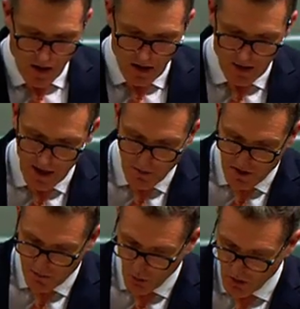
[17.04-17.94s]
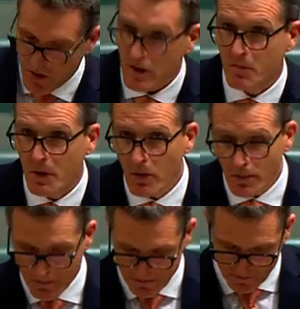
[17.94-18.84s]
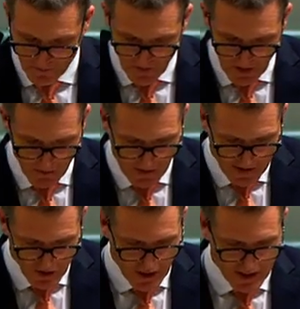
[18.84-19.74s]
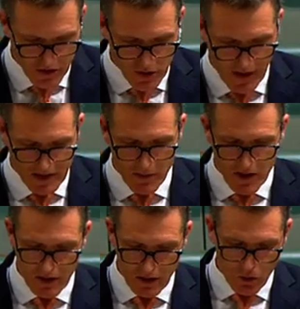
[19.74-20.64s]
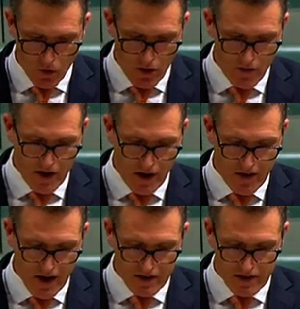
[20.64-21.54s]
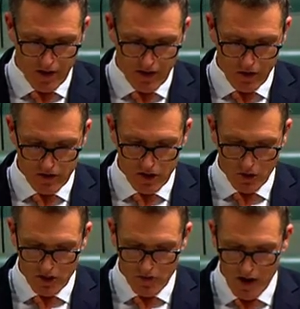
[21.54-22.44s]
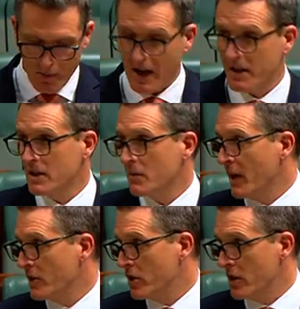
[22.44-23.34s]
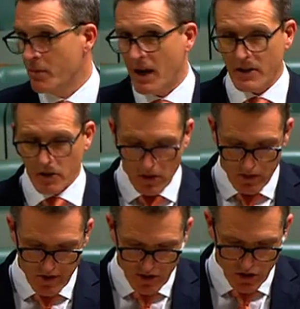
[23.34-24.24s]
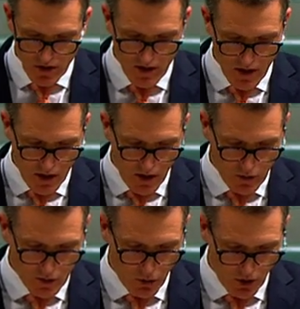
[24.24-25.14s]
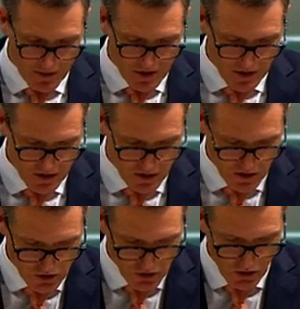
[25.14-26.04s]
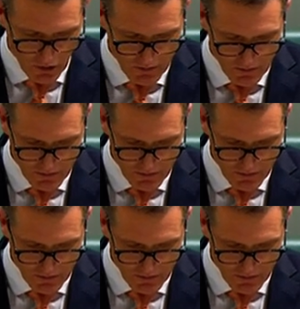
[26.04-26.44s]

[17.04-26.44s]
Labor supports this bill. It makes changes to our domestic law that are a necessary consequence of our participation in the Basel Convention, whose purpose is to control